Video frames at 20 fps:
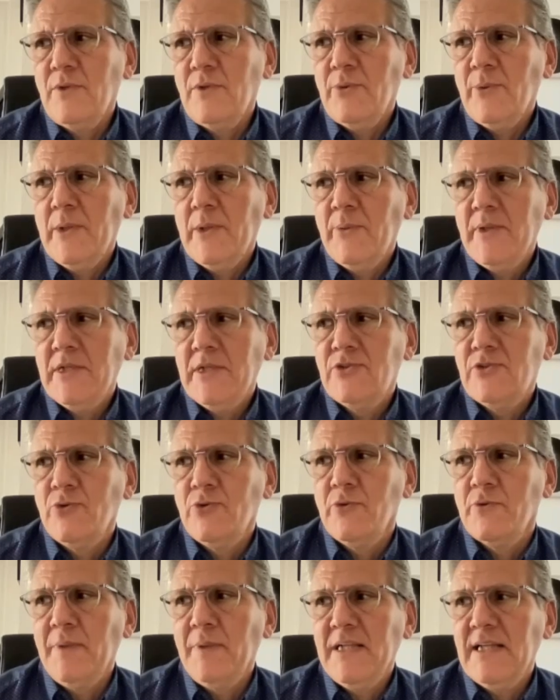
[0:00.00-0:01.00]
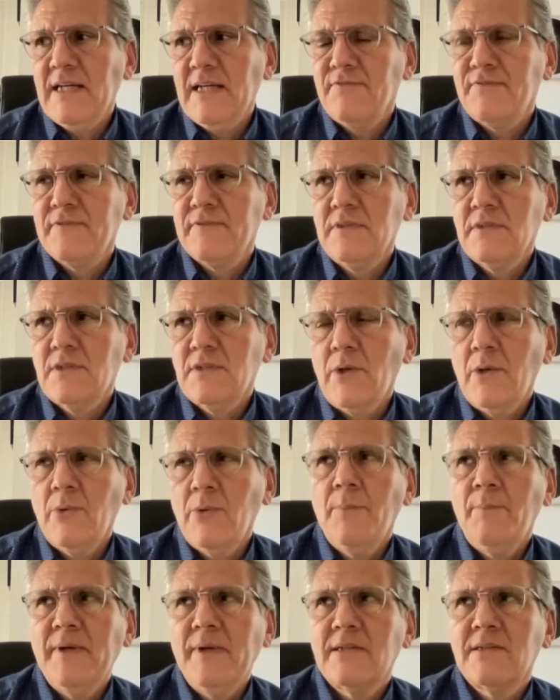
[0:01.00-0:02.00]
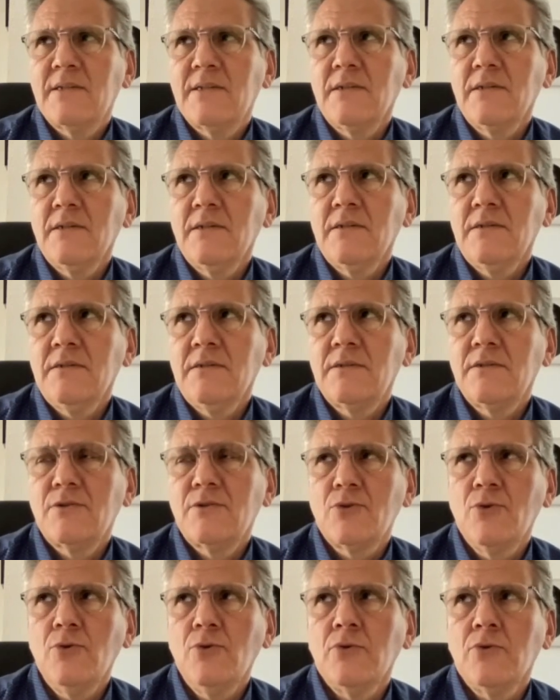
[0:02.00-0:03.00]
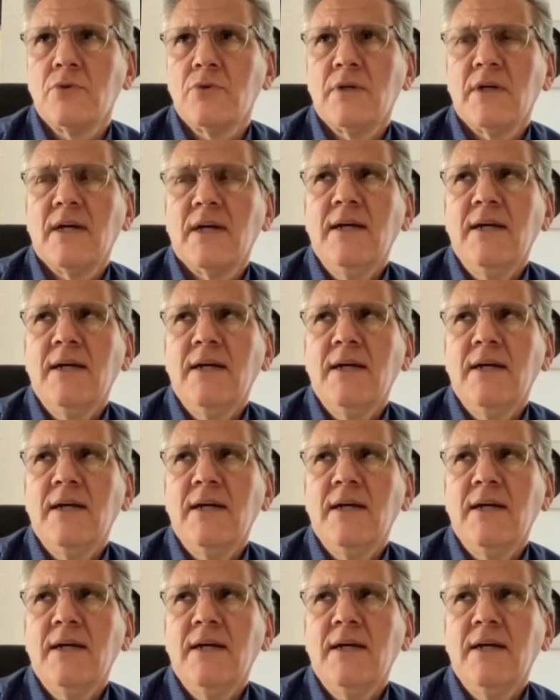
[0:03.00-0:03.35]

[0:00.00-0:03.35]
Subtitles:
what do I want to do with my life? And so I went back to school.